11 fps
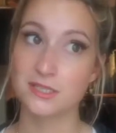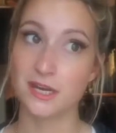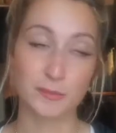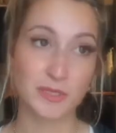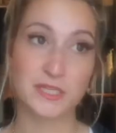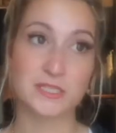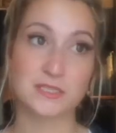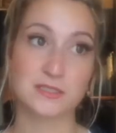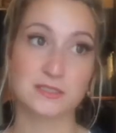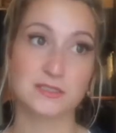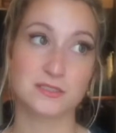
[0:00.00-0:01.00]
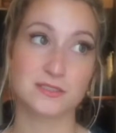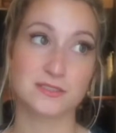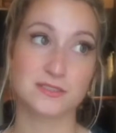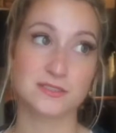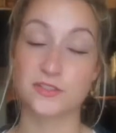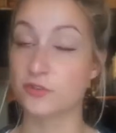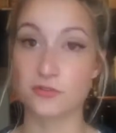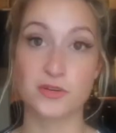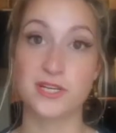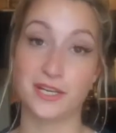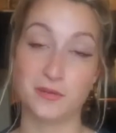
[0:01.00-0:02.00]
I mean, they're
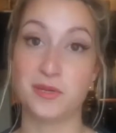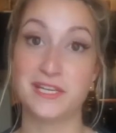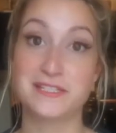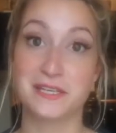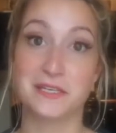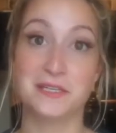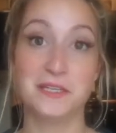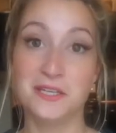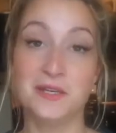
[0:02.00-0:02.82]
freaking amazing.